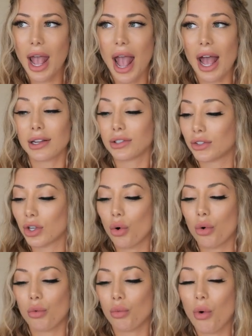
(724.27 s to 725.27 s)
And
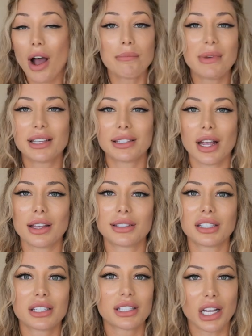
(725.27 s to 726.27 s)
so what makes a
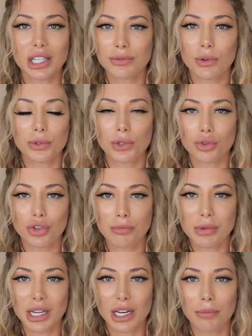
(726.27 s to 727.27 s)
successful social
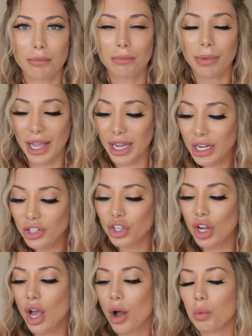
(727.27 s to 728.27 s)
media
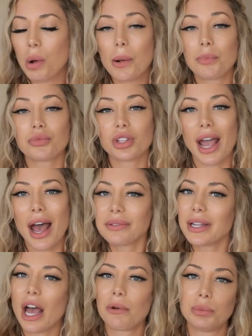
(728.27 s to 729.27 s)
page? Well, you have
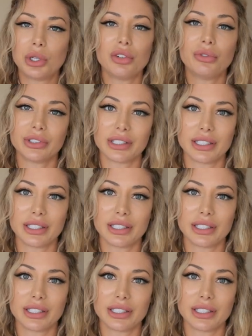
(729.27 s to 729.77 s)
to have beautiful